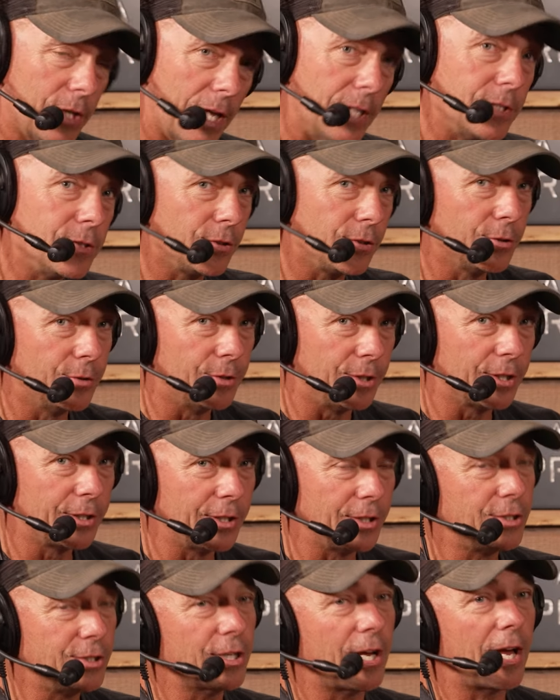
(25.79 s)
guys are doing a
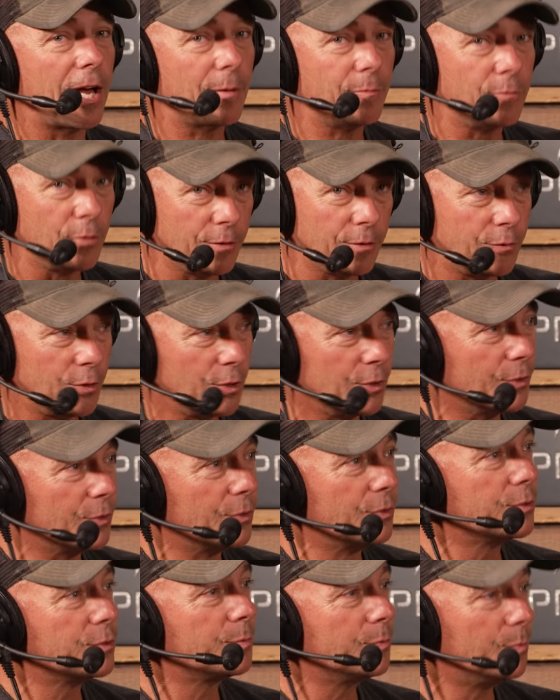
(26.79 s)
good job.
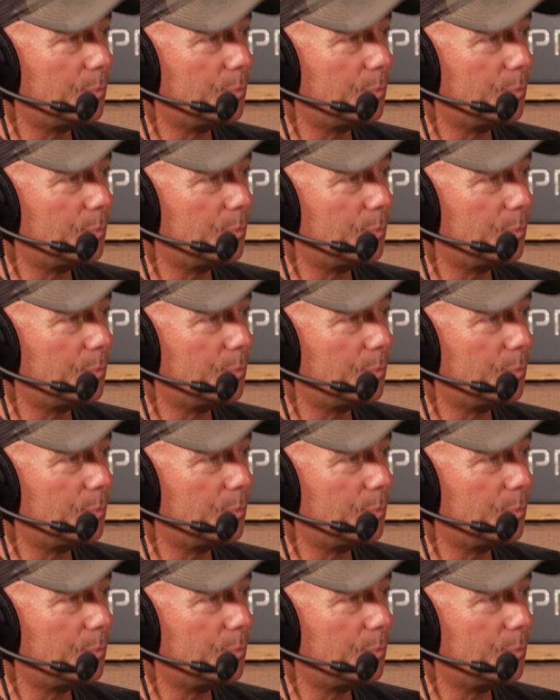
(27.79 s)
Reviews,